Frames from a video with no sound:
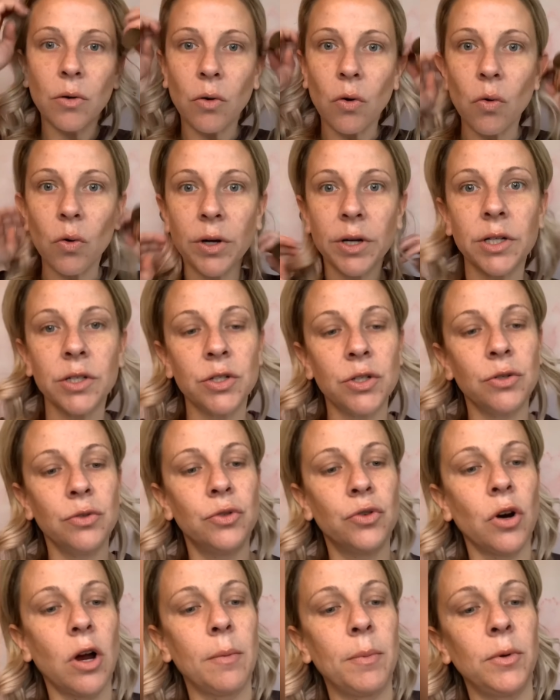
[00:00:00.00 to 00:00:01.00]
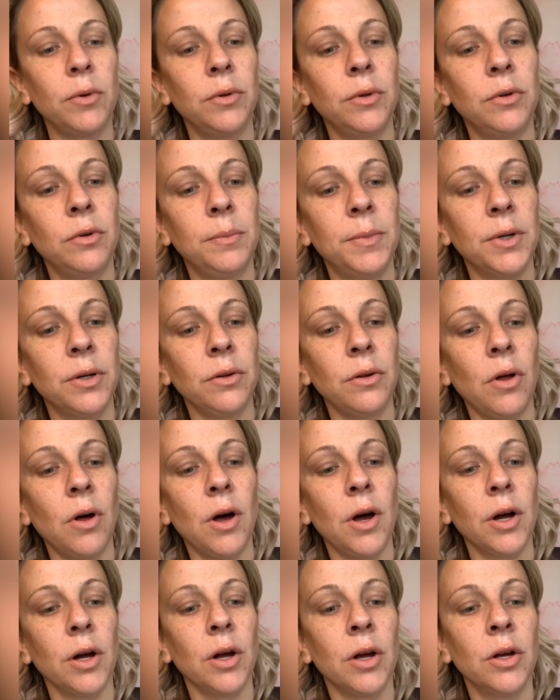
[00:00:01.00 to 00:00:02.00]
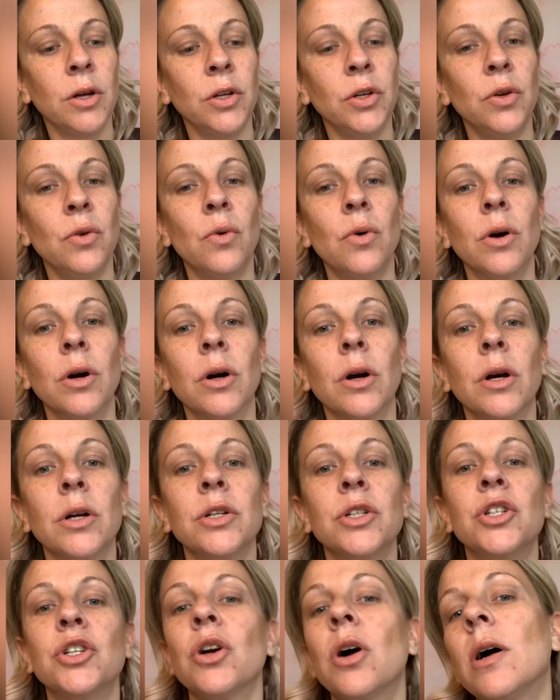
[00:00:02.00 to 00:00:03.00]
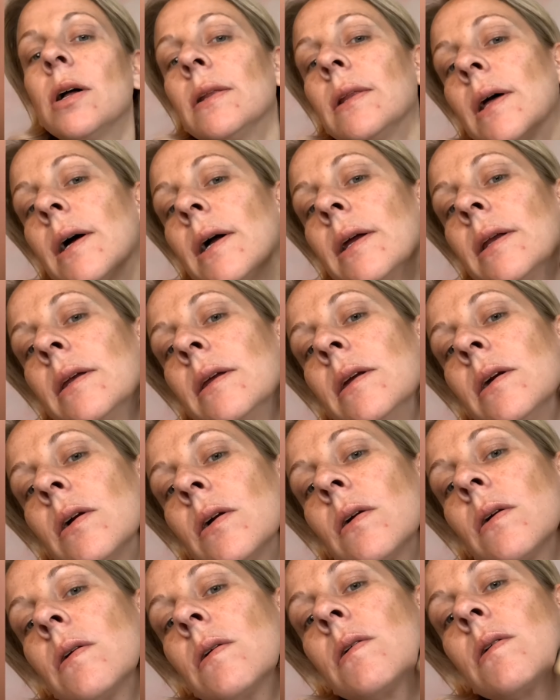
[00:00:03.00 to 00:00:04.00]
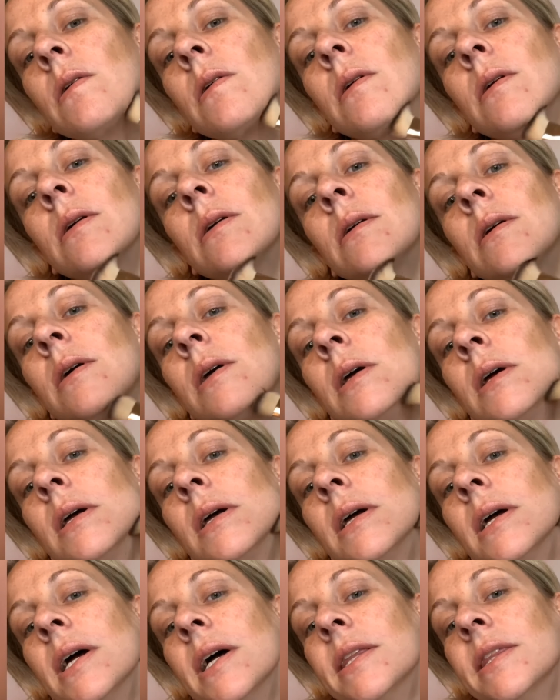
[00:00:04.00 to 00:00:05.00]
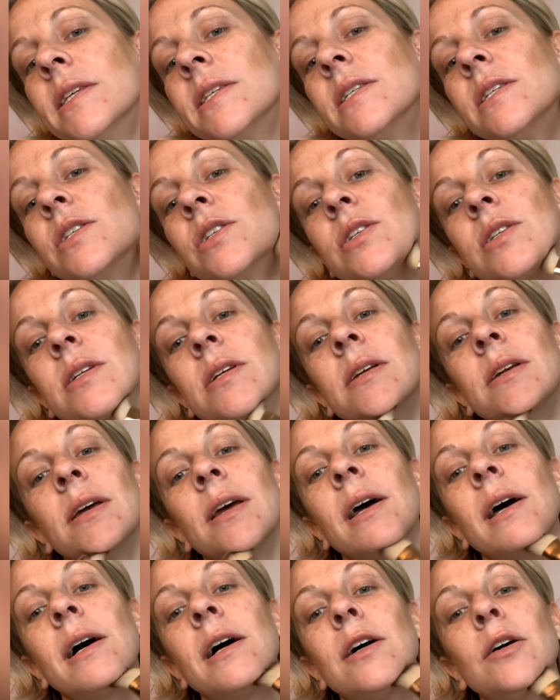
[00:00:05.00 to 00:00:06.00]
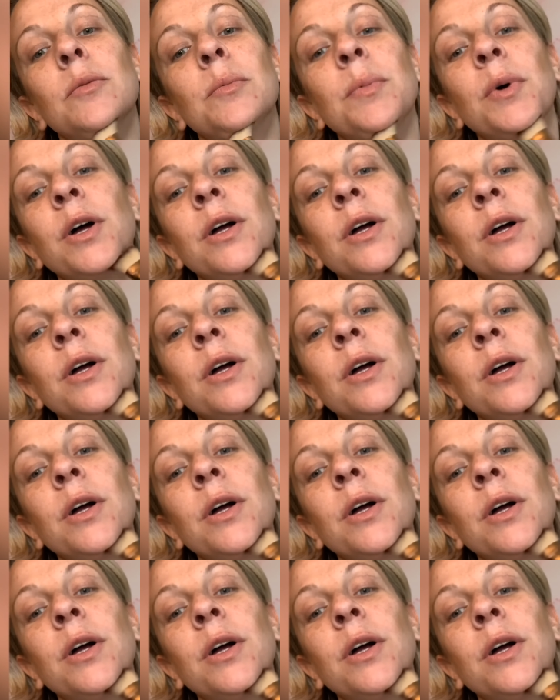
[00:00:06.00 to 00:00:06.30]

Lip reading: going to drop a little bit along your jawline here. And this is just going to help